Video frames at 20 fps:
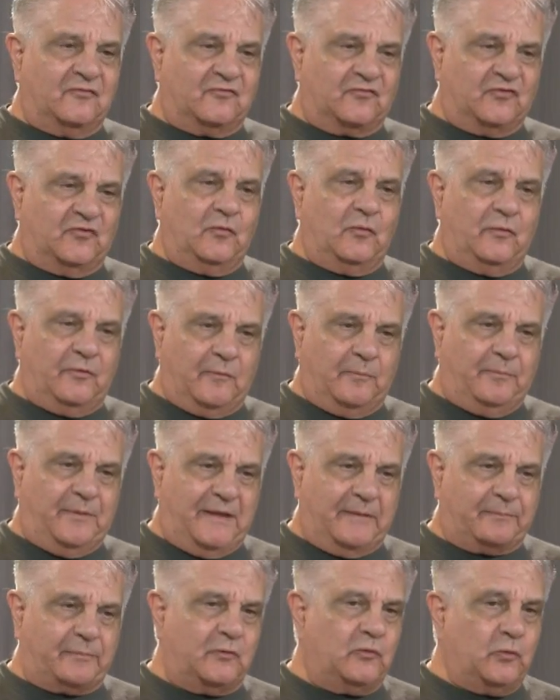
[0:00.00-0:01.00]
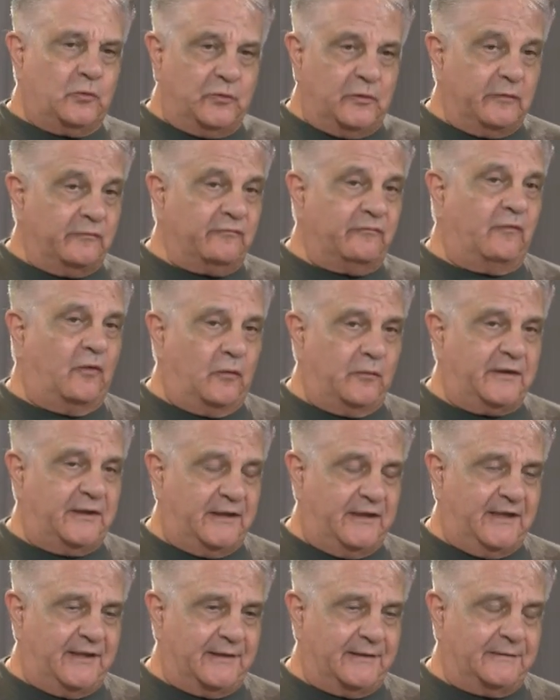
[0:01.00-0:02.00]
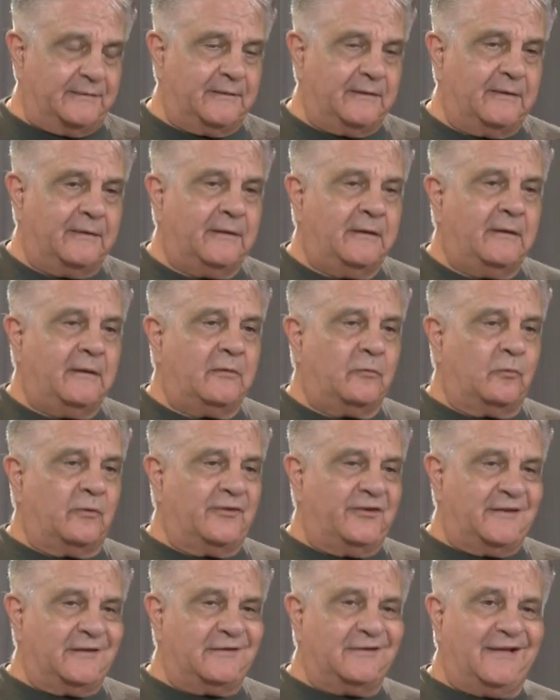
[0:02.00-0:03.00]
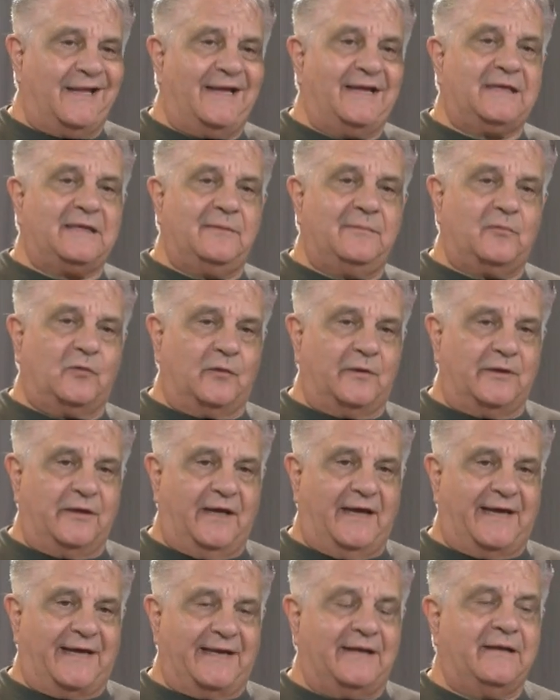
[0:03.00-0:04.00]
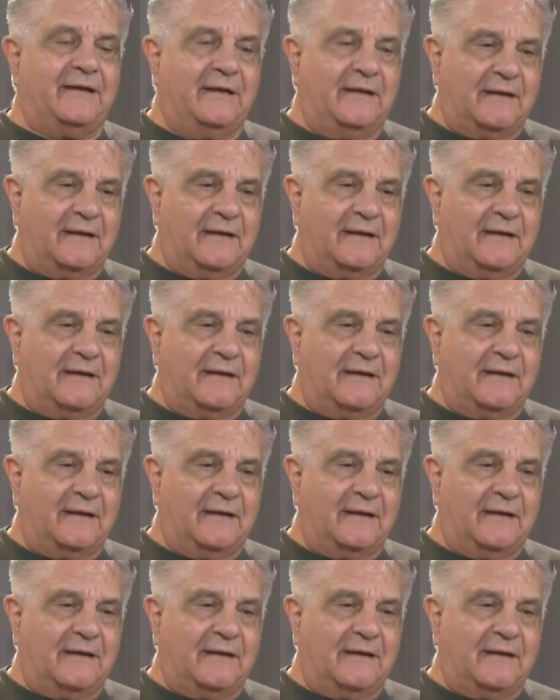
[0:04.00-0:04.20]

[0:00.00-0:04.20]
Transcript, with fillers: to the people who you voted in, whether you like them or not.